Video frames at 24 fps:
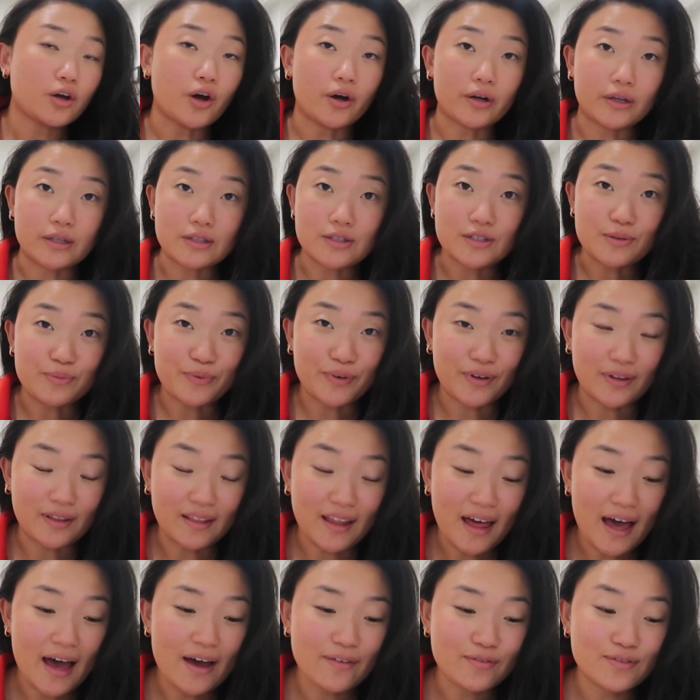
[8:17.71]
got in some good
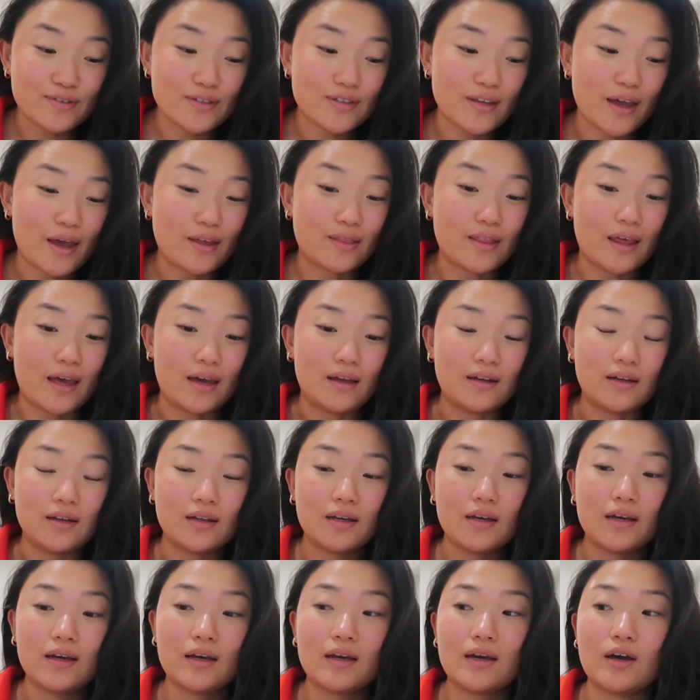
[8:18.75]
laughs, and then